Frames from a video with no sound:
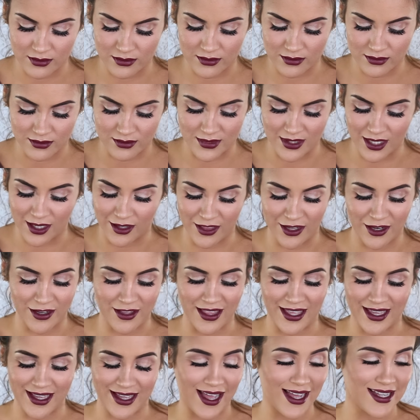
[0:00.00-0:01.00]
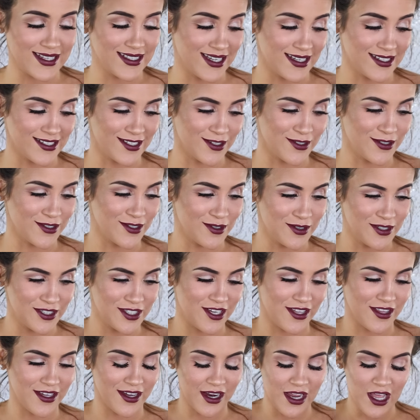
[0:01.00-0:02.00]
no, they're like identical to
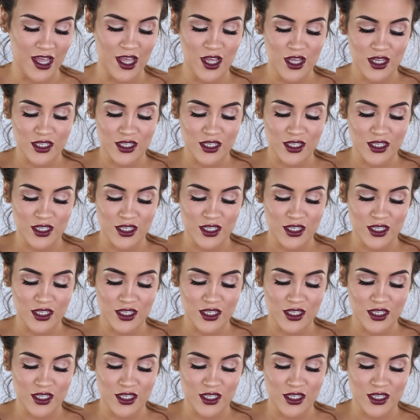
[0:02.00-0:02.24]
each other.